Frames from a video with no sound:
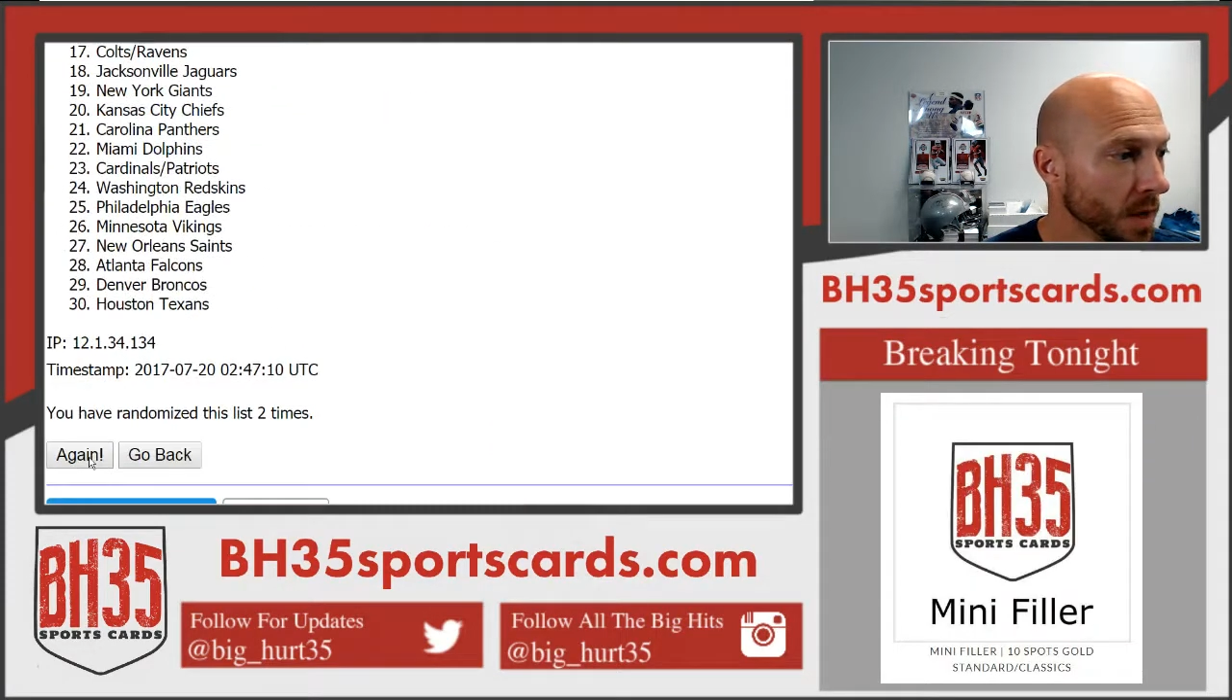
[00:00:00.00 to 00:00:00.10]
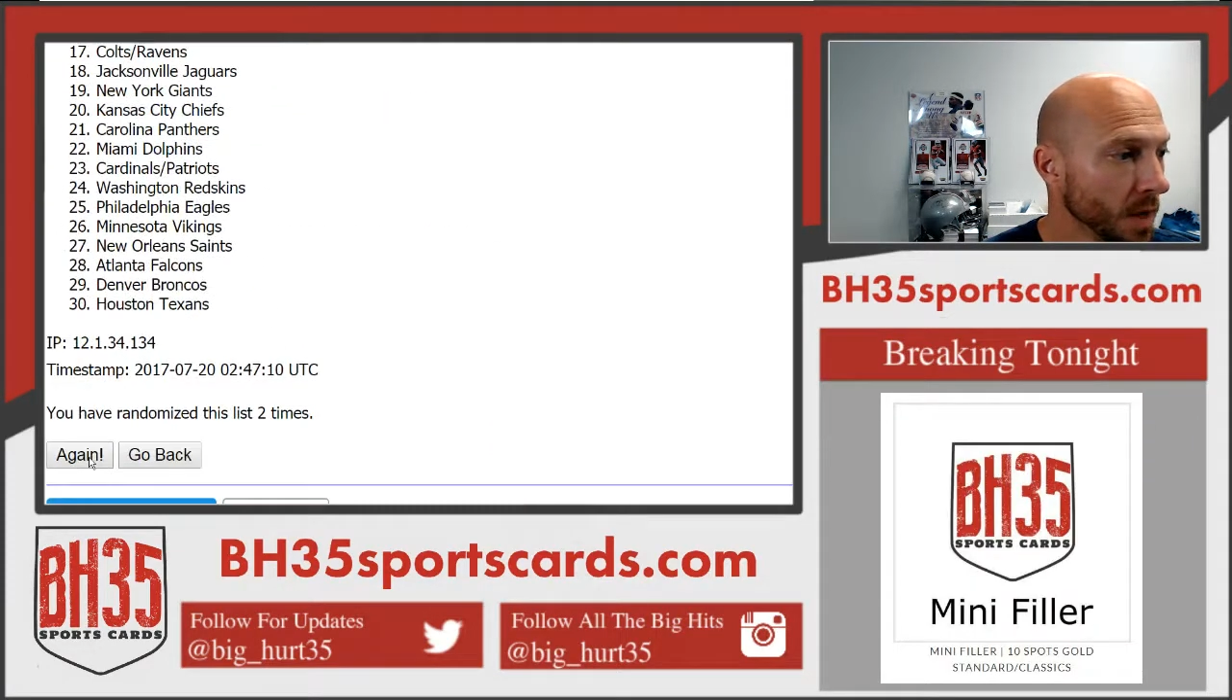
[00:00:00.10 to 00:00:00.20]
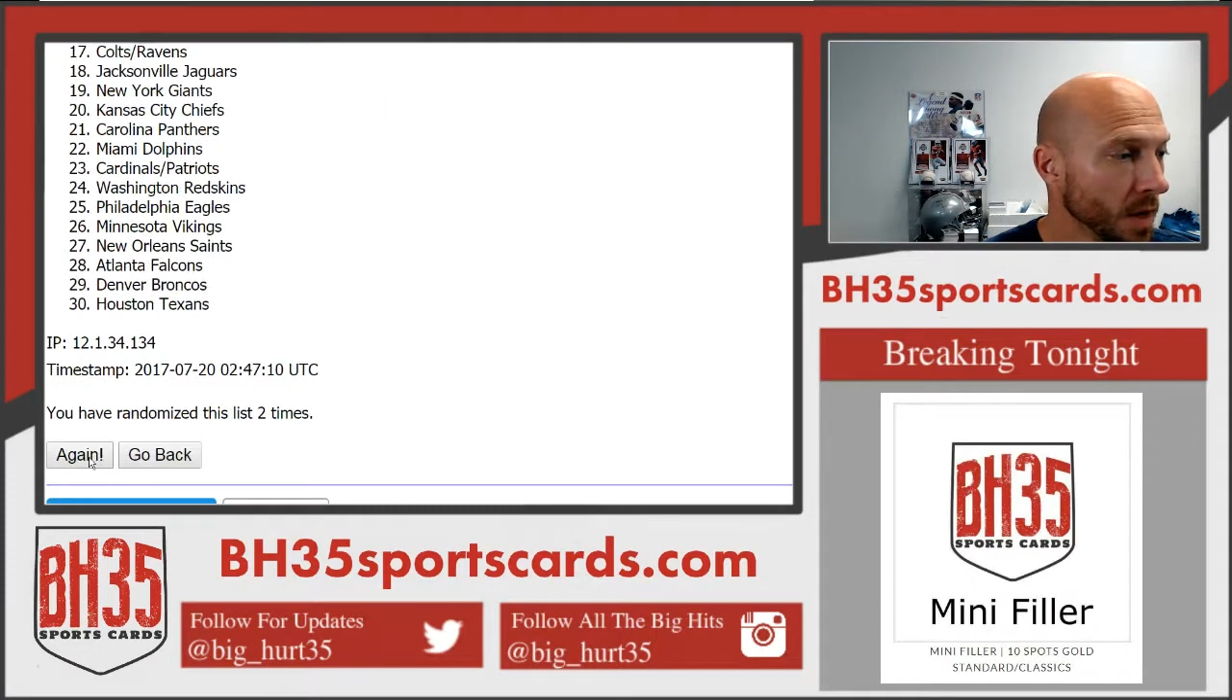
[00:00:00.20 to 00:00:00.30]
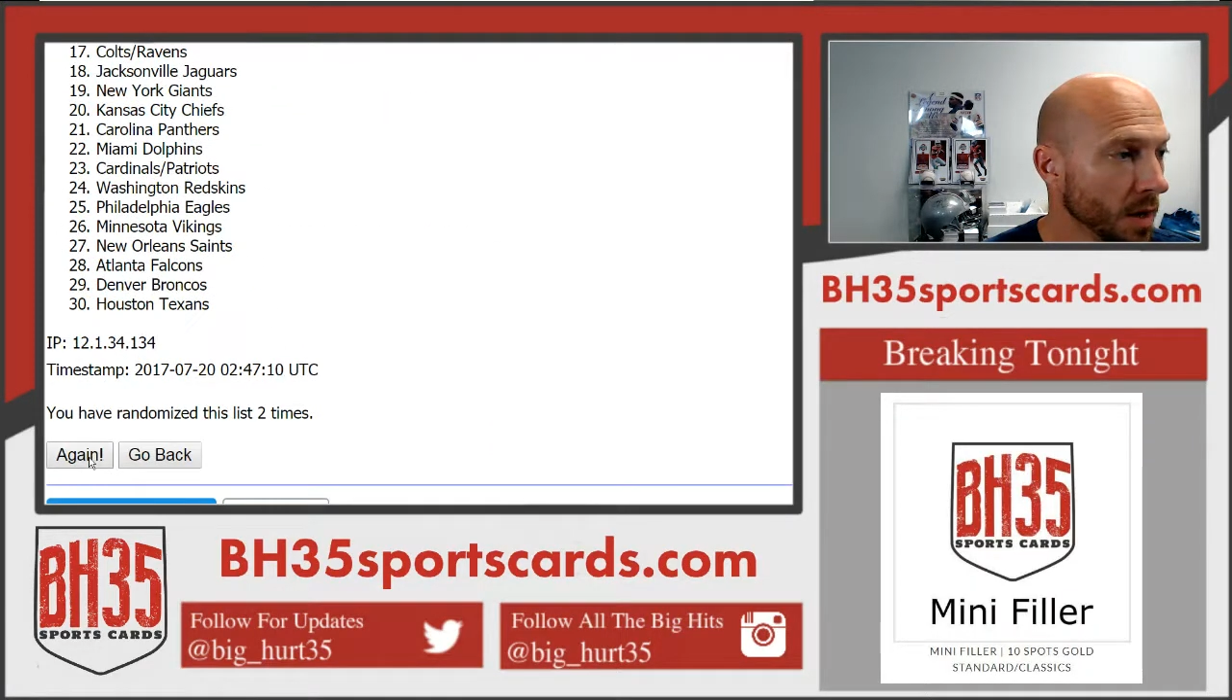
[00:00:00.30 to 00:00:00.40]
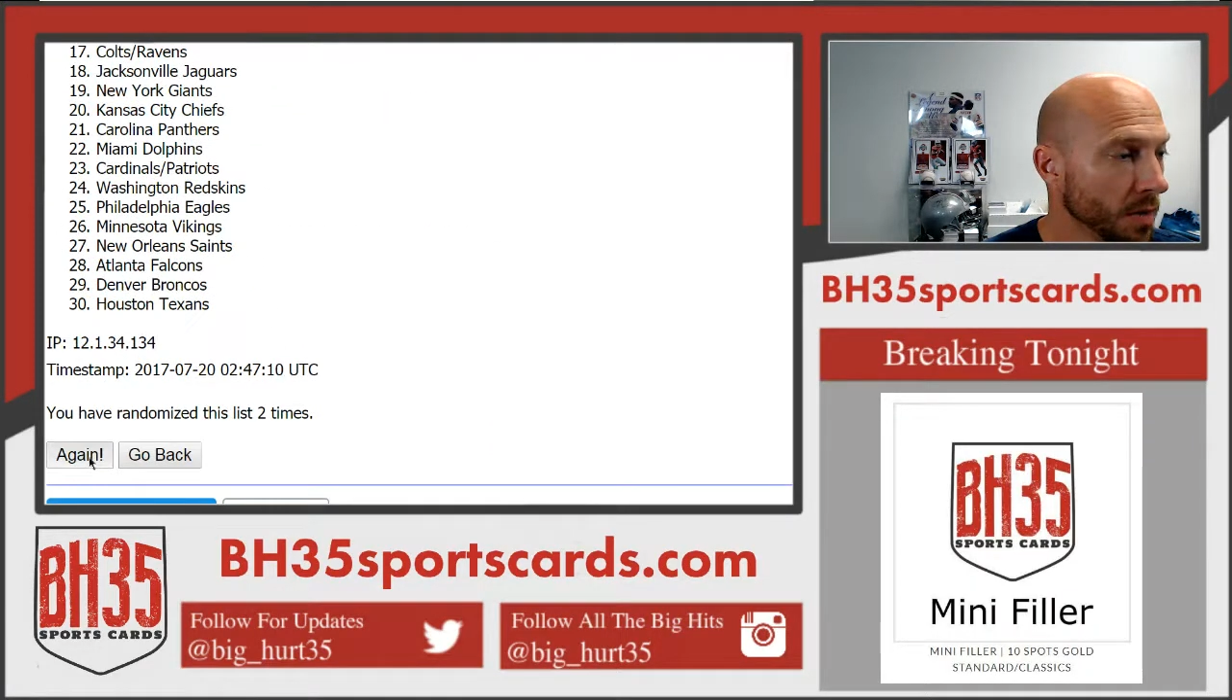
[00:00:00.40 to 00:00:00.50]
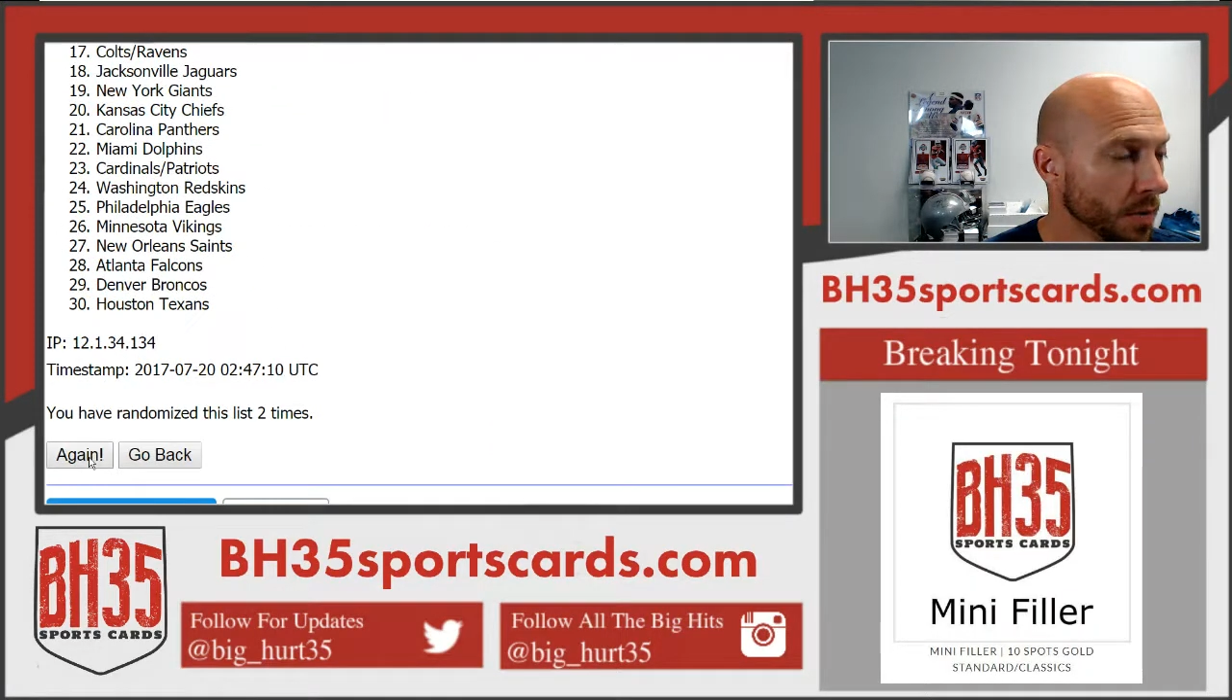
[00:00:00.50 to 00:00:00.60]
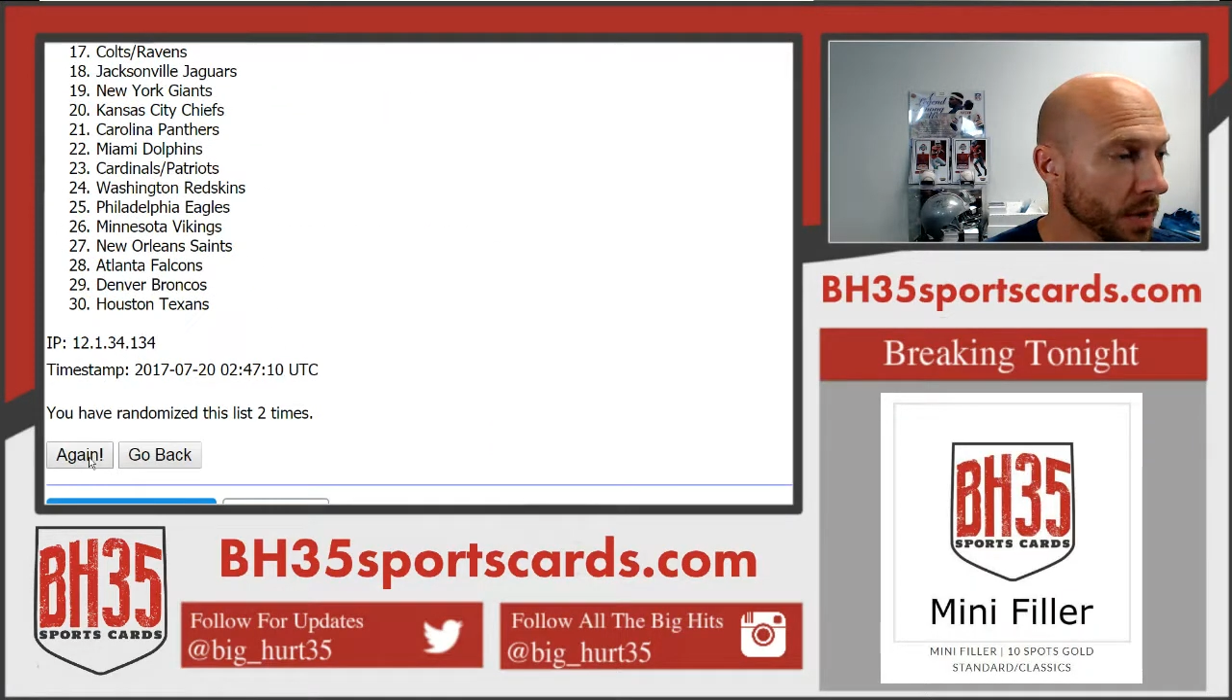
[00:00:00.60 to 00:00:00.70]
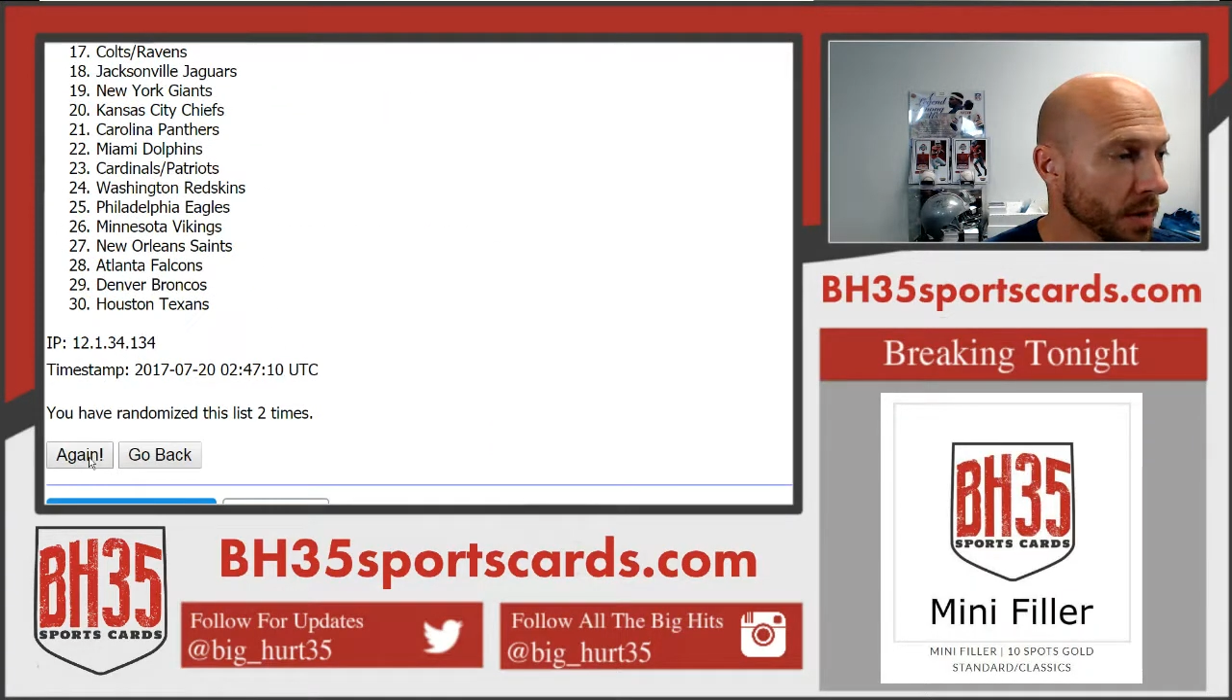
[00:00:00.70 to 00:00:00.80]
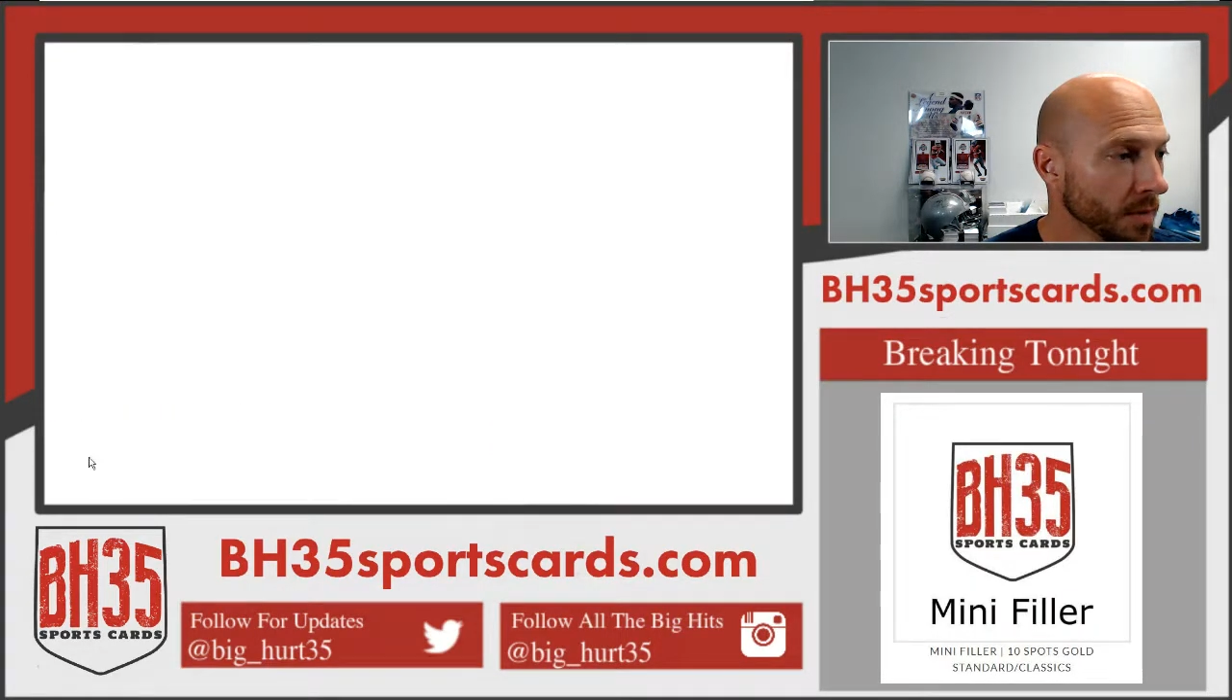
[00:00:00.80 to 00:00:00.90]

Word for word: and three.